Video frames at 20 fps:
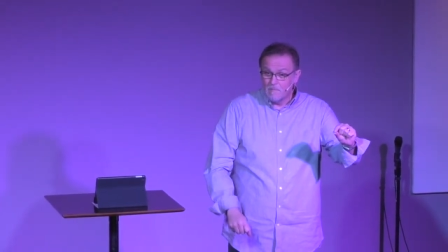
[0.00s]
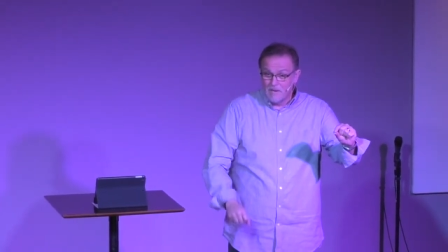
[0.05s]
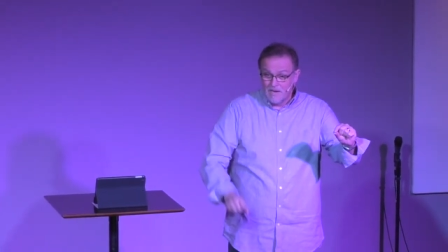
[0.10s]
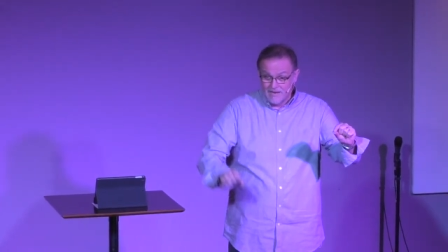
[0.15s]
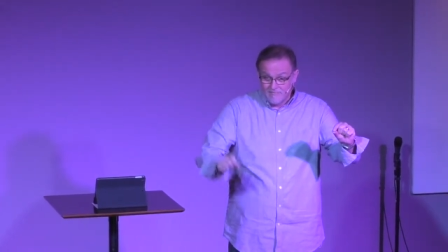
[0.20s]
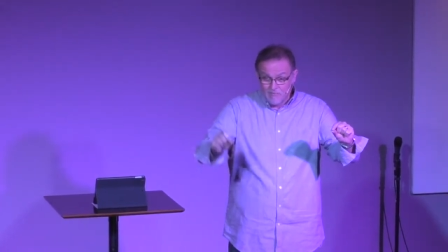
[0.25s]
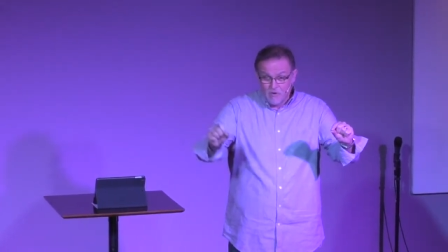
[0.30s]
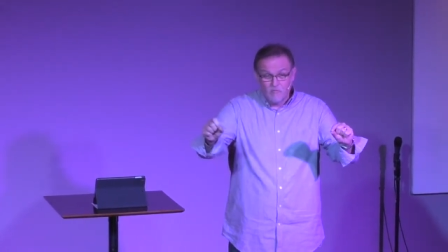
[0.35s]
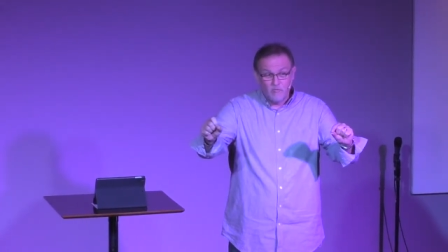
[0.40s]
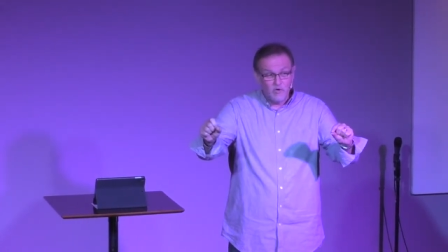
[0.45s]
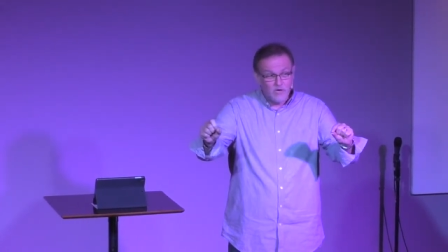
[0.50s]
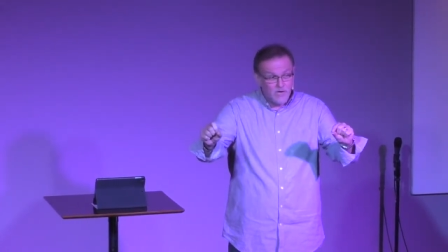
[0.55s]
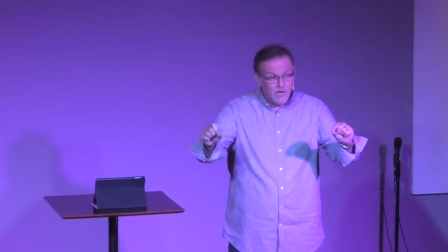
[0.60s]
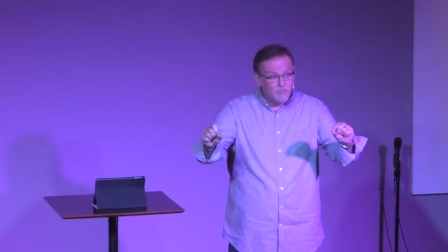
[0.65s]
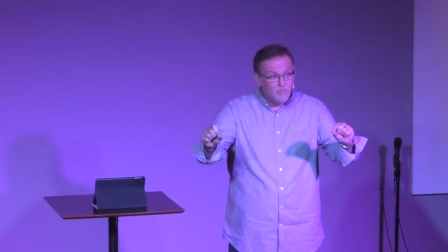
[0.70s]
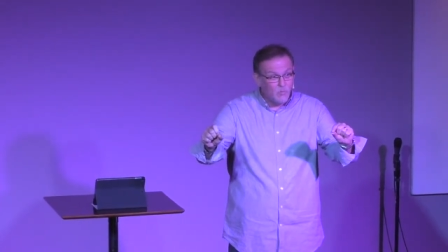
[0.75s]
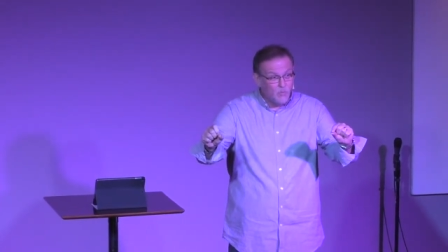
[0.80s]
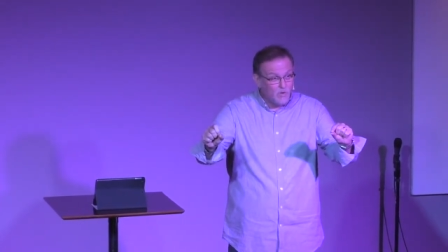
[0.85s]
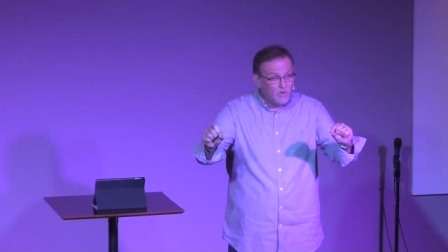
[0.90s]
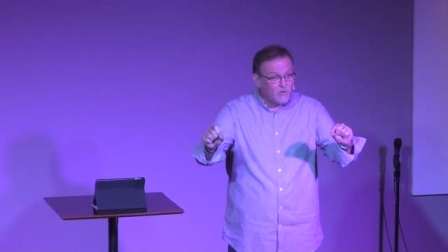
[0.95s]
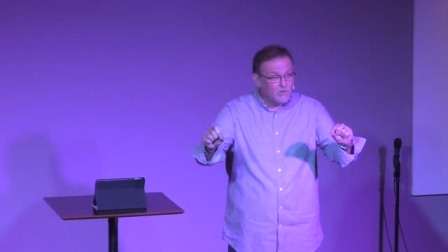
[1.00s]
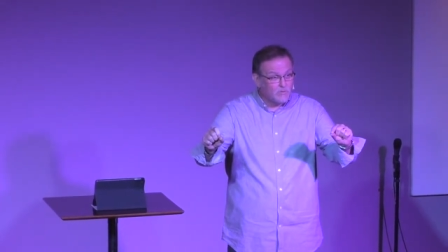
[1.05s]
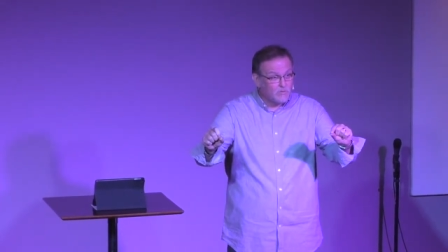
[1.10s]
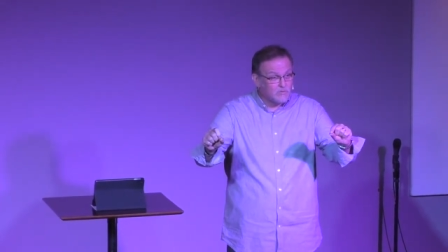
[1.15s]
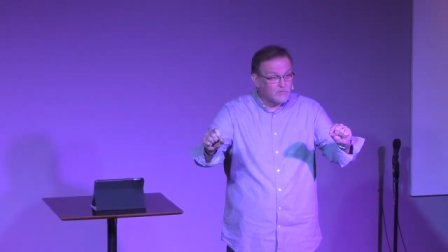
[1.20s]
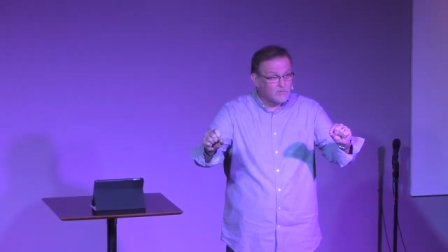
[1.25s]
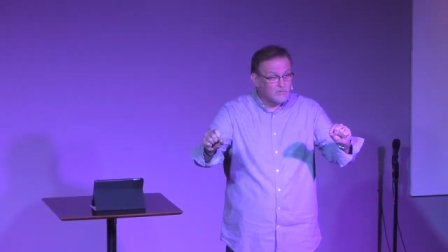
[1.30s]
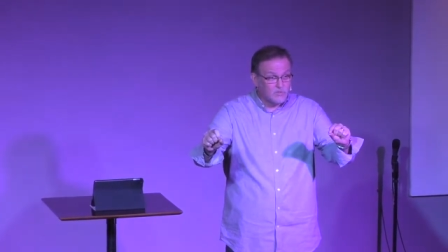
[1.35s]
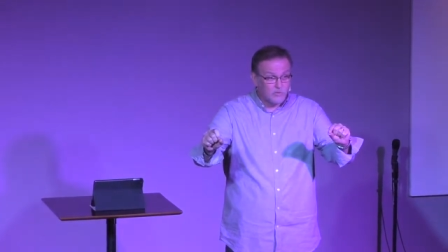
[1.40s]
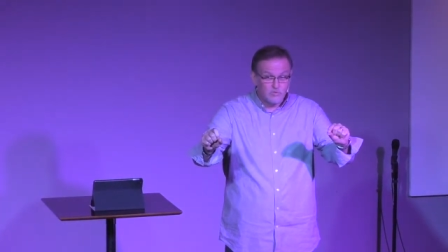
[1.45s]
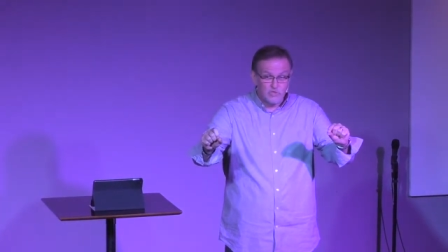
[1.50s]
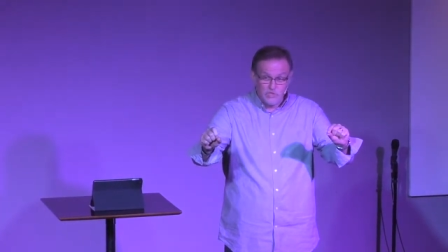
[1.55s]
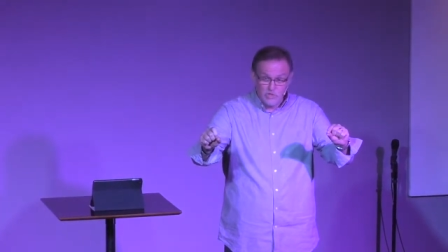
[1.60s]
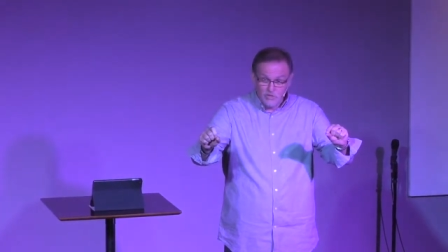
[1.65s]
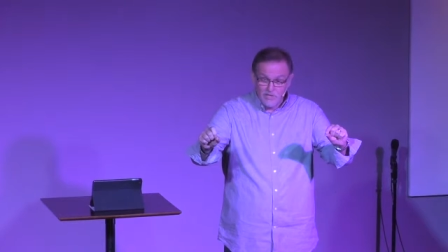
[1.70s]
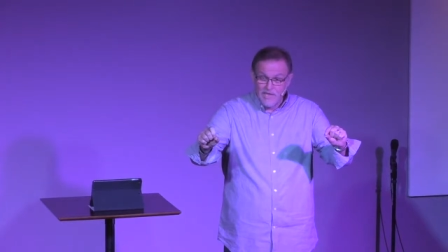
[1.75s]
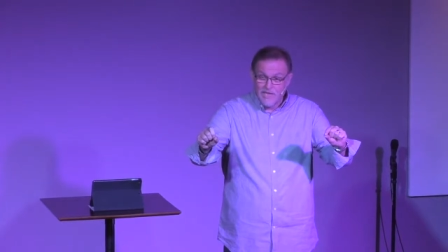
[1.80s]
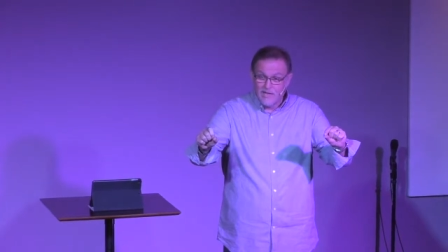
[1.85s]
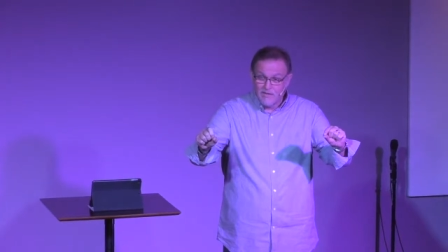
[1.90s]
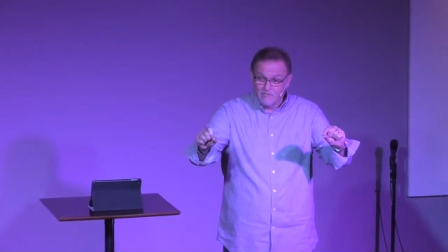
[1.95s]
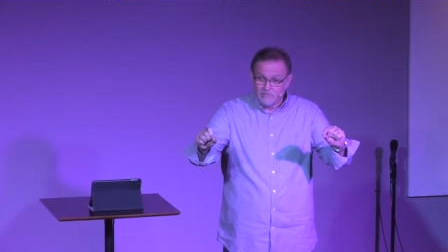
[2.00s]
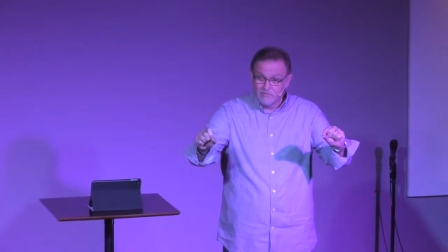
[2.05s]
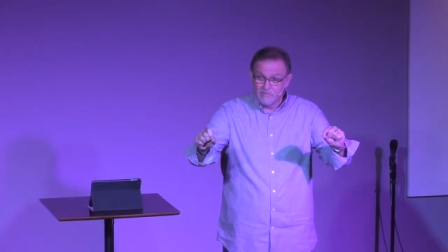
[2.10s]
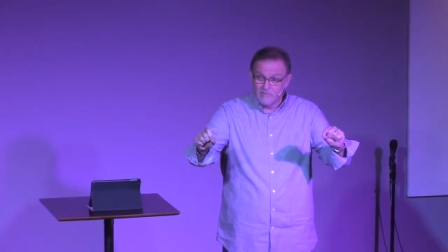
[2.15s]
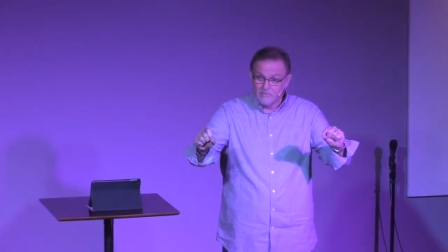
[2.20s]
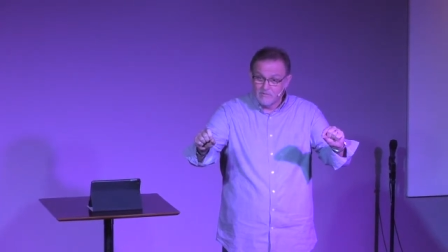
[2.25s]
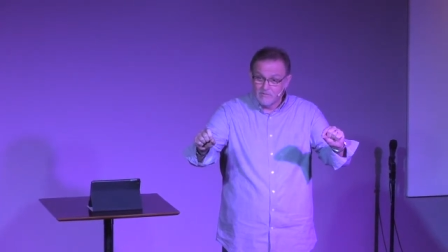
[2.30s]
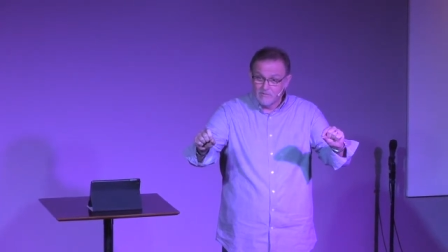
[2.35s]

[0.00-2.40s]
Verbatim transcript: But I've overcome the world. So chill out.